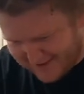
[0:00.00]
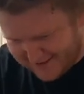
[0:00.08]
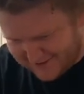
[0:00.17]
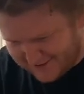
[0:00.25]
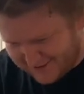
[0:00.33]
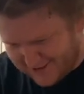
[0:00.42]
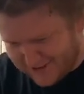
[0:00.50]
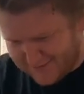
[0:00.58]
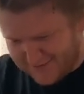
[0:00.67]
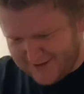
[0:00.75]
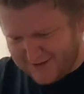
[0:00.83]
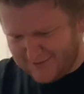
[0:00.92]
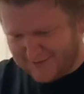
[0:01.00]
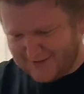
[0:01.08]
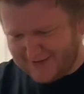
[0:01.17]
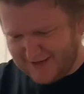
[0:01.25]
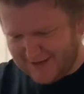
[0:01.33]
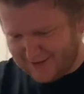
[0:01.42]
So well, in
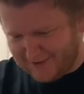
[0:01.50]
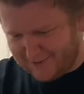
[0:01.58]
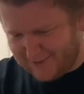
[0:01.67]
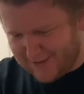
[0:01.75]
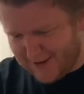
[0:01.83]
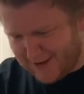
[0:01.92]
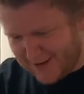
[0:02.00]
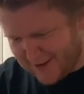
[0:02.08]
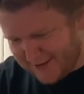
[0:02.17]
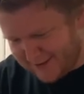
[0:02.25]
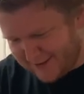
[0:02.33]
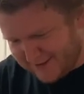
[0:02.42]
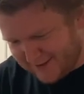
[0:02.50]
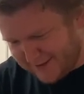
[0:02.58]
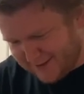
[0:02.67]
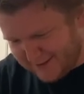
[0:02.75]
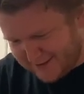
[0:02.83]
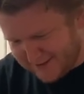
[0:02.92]
fact, that potato starch is also
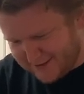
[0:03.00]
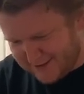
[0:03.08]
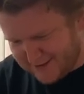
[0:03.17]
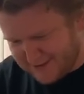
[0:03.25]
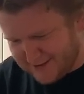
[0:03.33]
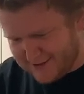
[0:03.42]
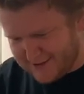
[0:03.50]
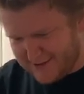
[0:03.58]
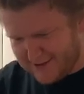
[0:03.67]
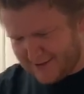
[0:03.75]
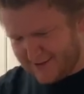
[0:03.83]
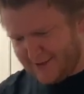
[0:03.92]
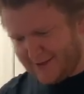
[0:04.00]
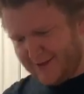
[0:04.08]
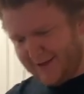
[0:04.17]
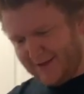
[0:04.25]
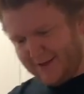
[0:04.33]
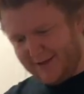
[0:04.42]
used as an industrial
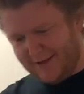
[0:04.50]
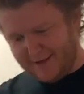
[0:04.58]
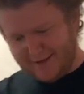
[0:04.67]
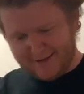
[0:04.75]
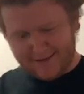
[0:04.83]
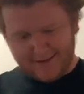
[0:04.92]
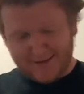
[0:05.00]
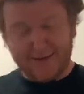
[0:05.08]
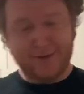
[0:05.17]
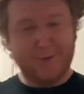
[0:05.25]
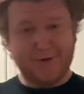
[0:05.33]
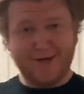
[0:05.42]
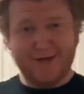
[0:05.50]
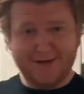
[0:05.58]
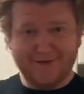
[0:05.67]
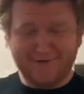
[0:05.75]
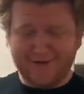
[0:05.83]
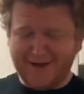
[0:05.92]
binder for paper products,
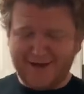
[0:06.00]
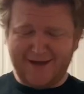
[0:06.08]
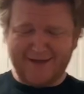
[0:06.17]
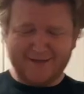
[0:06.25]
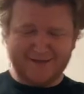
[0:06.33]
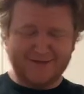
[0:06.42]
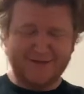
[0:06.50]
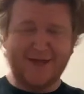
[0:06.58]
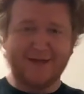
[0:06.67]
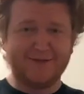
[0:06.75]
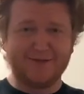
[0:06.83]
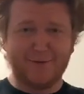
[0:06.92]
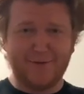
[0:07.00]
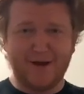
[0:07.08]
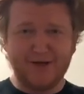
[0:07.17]
gelatins, and adhesives.